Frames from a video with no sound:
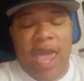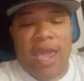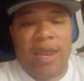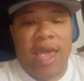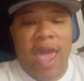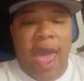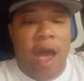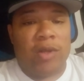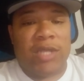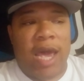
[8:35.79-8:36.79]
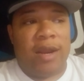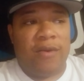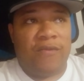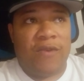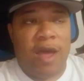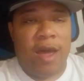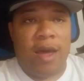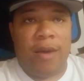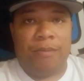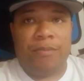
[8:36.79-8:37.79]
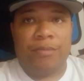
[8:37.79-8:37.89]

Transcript: eight outside of um,